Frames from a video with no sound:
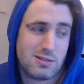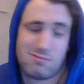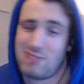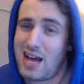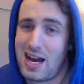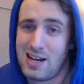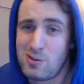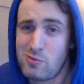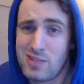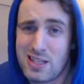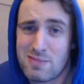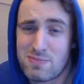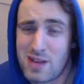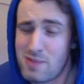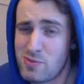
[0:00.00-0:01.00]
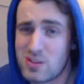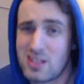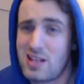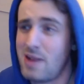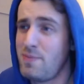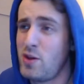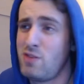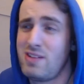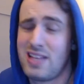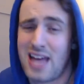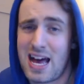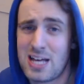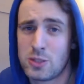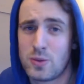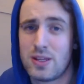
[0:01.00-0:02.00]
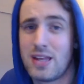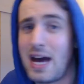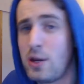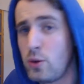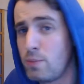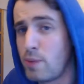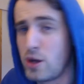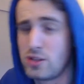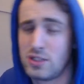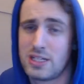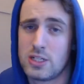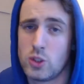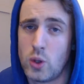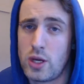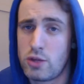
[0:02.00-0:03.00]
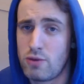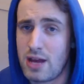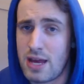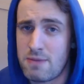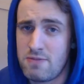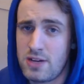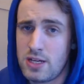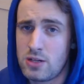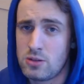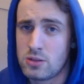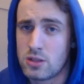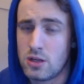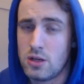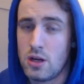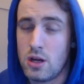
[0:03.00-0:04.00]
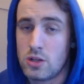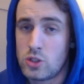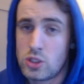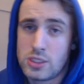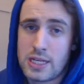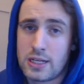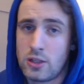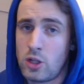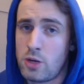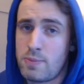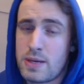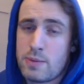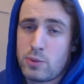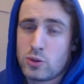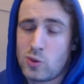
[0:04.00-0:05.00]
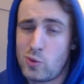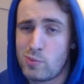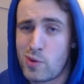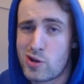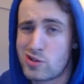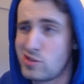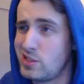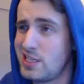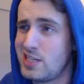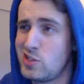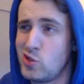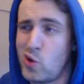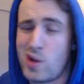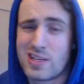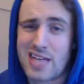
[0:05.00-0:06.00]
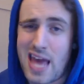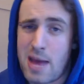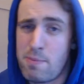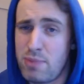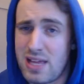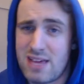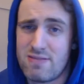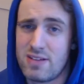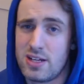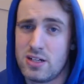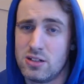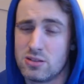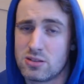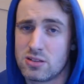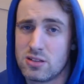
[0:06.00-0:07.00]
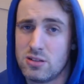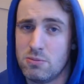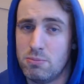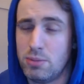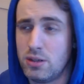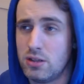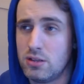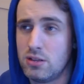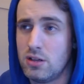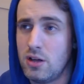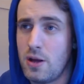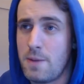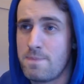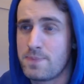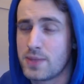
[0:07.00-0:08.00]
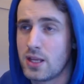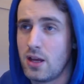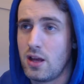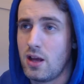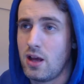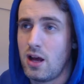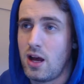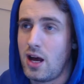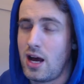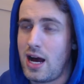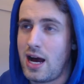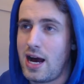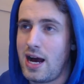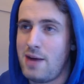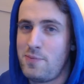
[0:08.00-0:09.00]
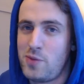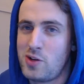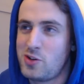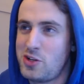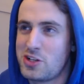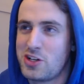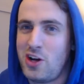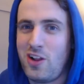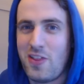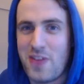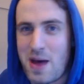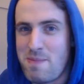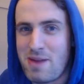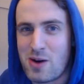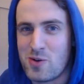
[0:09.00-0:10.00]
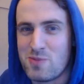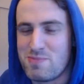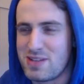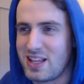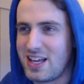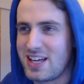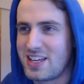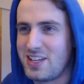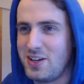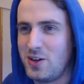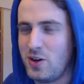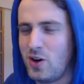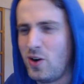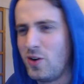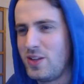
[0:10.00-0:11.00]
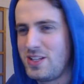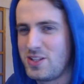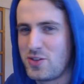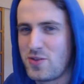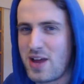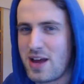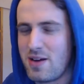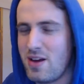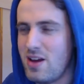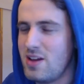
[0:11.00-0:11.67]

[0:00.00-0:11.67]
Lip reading: I'm not really asked with. I don't personally enjoy 3 AM videos, just like a lot of people don't personally enjoy gameplay videos, but I'm not gonna call them out and be like, you know, oh, this 3 AM.